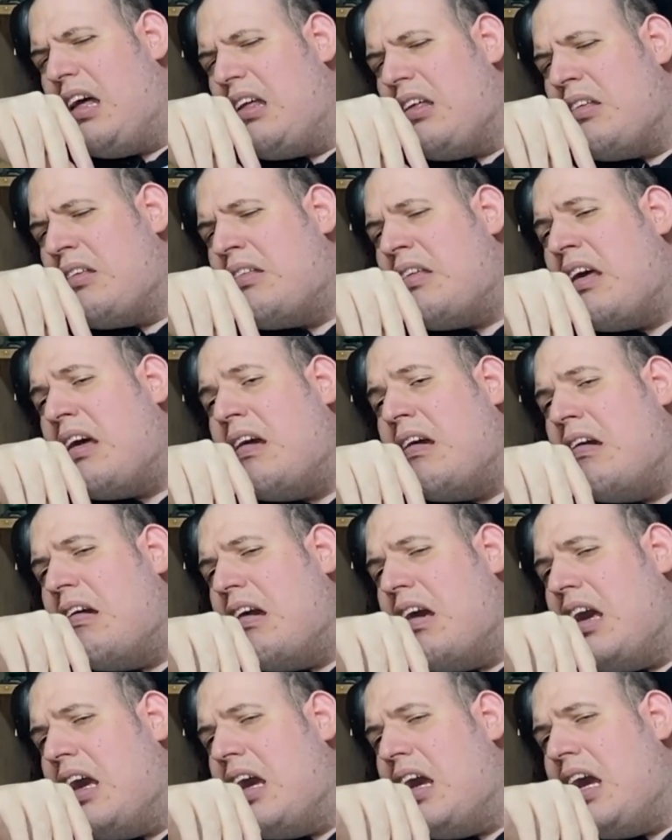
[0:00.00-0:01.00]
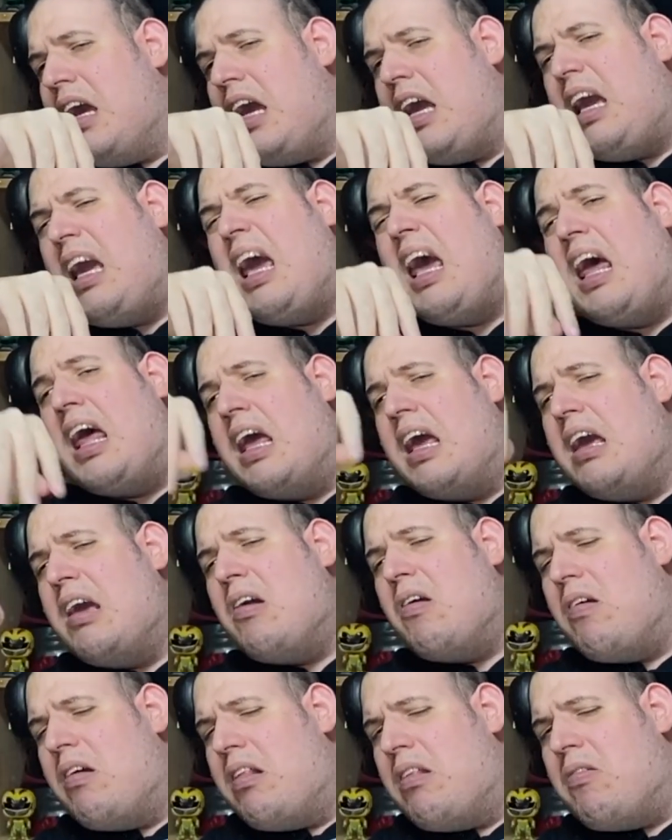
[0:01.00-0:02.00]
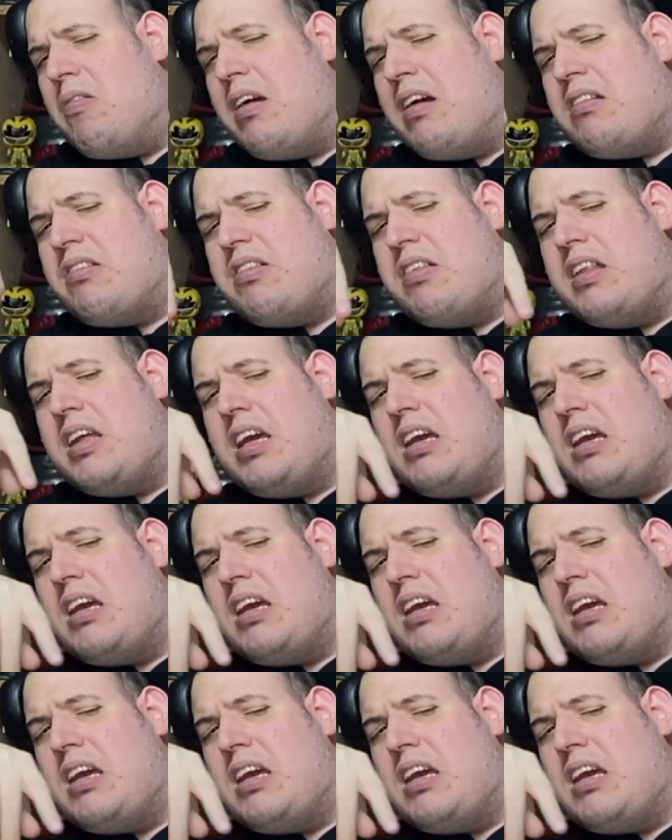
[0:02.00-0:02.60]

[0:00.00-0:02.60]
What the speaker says: So yeah, here are the rest of the